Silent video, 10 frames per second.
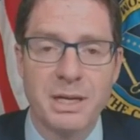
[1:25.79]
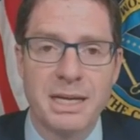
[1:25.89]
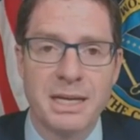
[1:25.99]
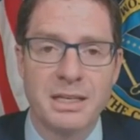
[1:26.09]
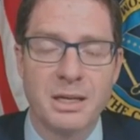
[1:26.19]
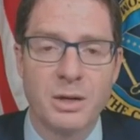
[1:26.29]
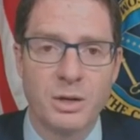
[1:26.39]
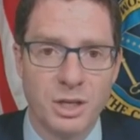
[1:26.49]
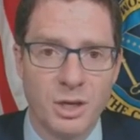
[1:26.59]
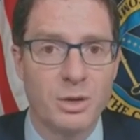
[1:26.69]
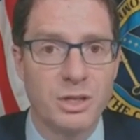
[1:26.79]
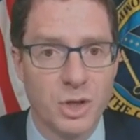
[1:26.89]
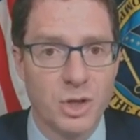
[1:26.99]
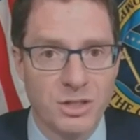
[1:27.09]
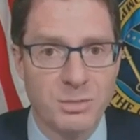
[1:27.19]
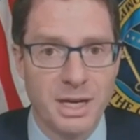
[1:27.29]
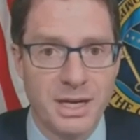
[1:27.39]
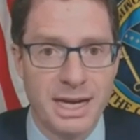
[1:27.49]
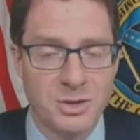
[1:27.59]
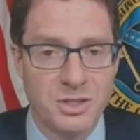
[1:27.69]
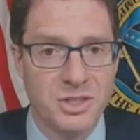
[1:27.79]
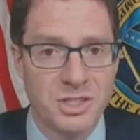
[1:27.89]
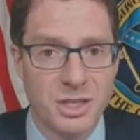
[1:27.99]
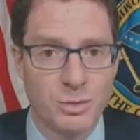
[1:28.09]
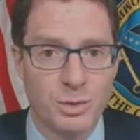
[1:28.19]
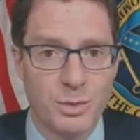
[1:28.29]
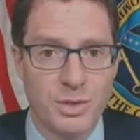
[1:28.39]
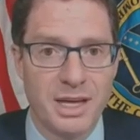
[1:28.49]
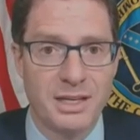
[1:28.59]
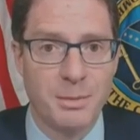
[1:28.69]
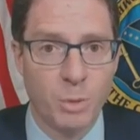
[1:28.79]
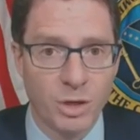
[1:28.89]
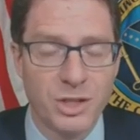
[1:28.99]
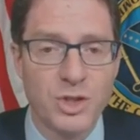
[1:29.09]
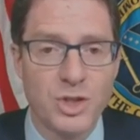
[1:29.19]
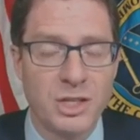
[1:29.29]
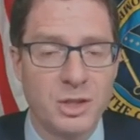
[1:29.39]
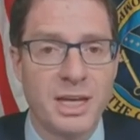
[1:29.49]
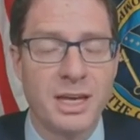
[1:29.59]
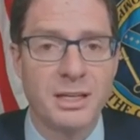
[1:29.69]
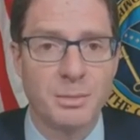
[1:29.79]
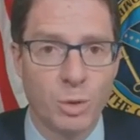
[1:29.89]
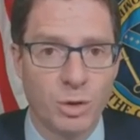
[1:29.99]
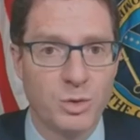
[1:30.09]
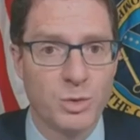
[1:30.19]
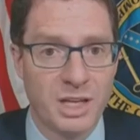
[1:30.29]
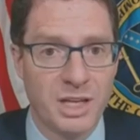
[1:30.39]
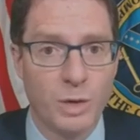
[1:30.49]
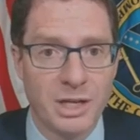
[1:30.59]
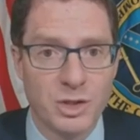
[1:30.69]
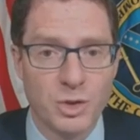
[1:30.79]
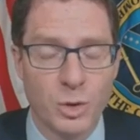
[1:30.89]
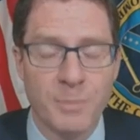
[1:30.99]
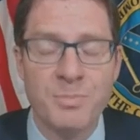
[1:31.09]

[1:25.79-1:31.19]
And, it's hard to buy a house in this country without a mortgage, and you can't get a mortgage without a credit score.